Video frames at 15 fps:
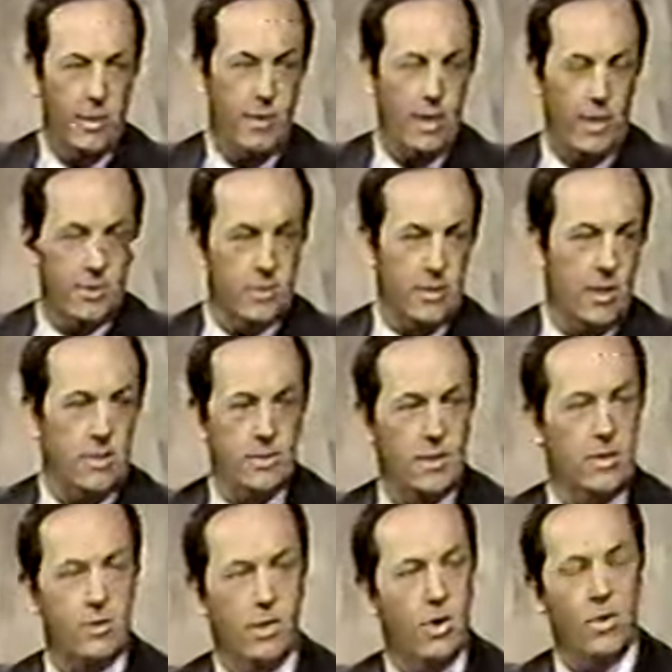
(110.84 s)
indexing. I
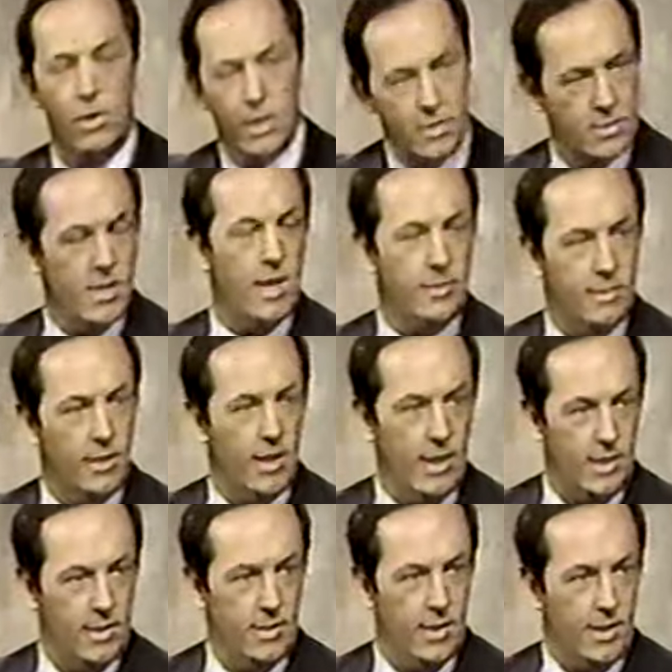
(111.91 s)
said, no, let's not
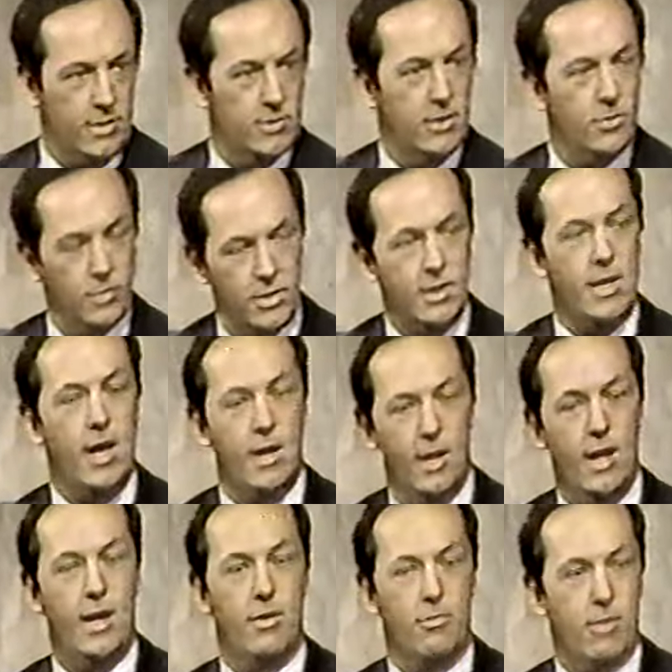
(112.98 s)
delay indexing. When you got a
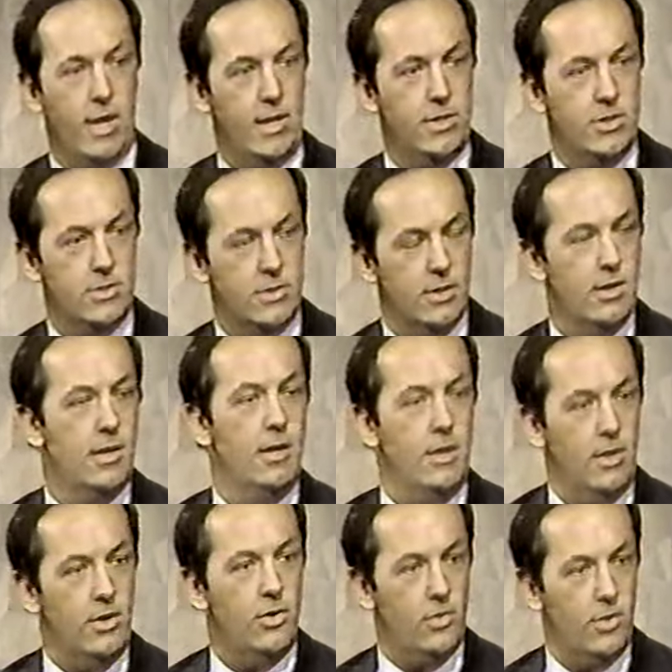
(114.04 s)
lot of rates,
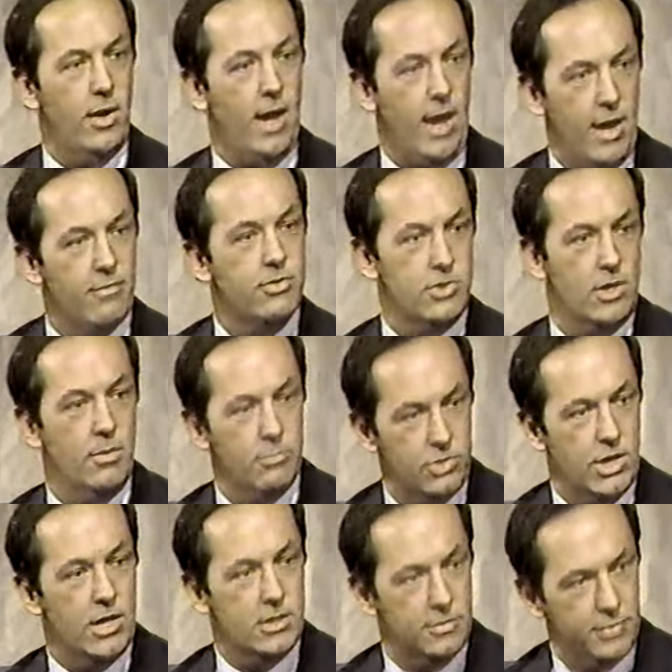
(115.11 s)
you have it's some
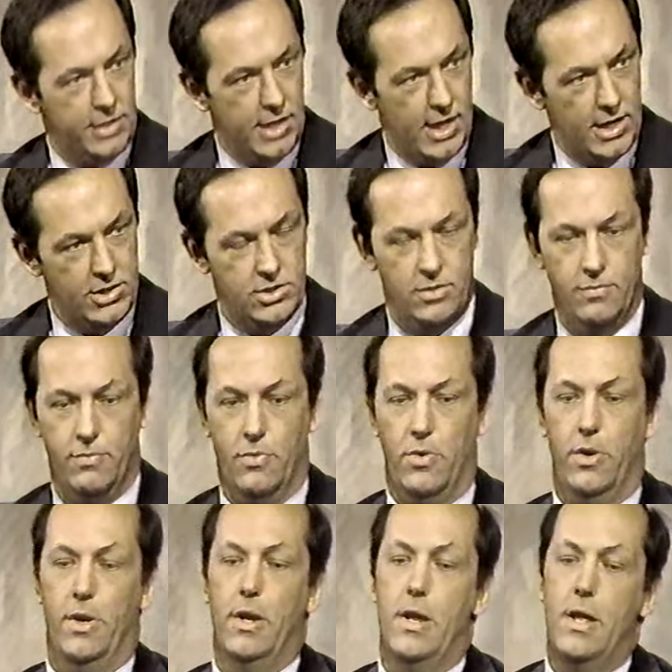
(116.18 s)
justification for
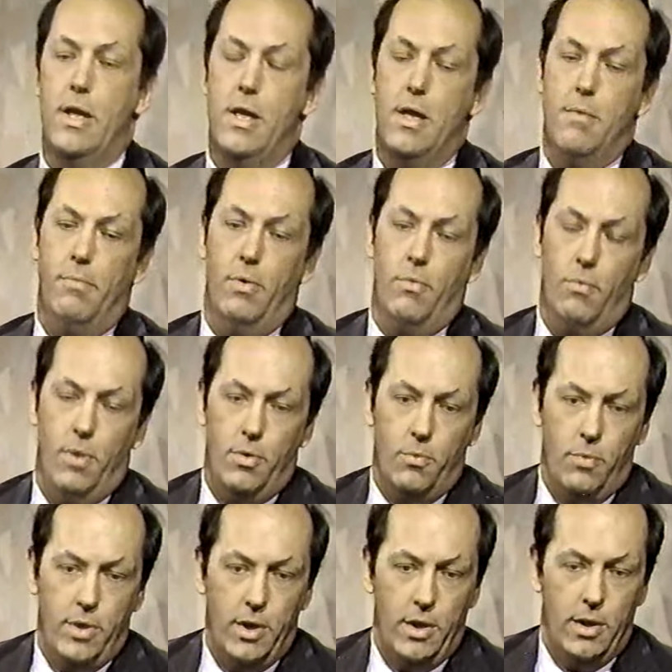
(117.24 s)
it. But what
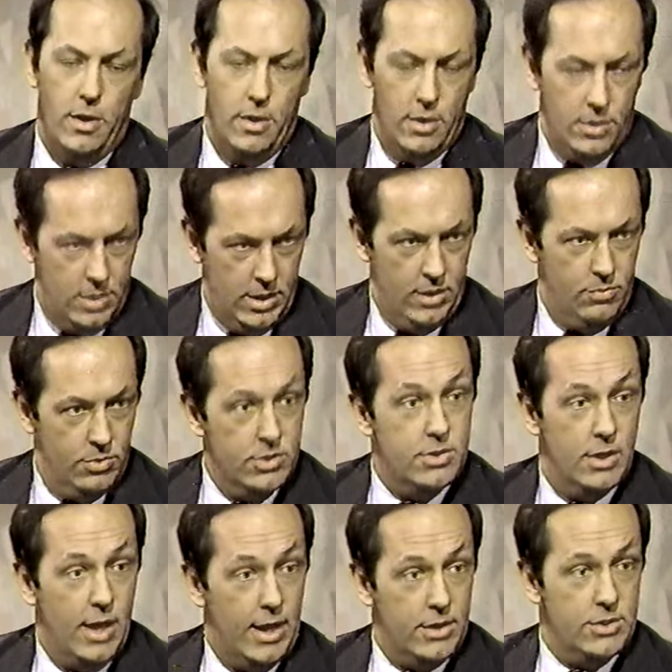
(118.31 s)
we did was
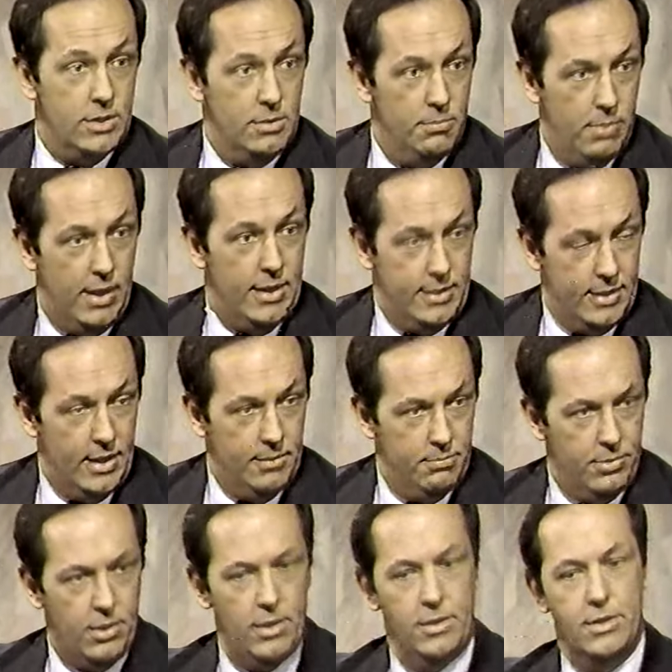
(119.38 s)
to actually bite that
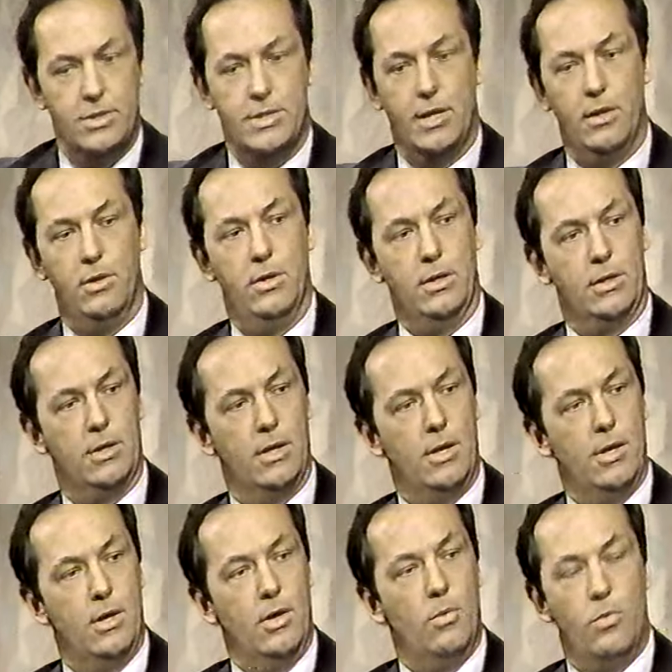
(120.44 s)
bullet and say, look,
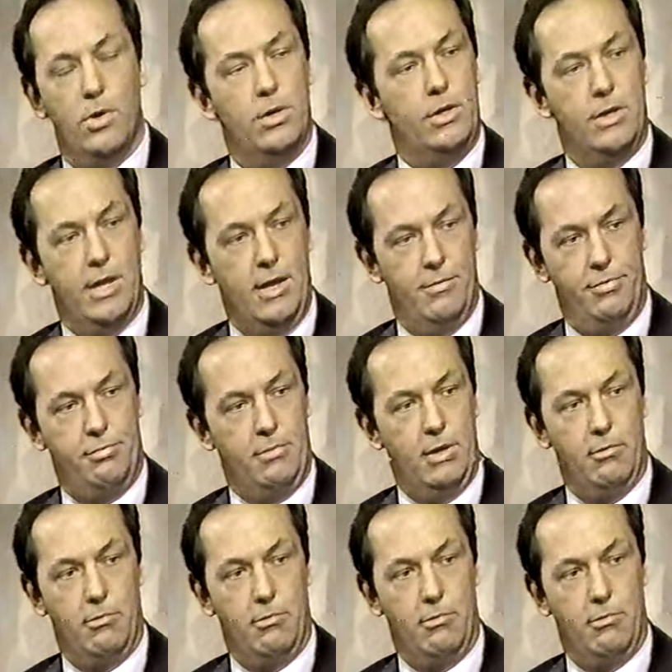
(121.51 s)
we're only going to have three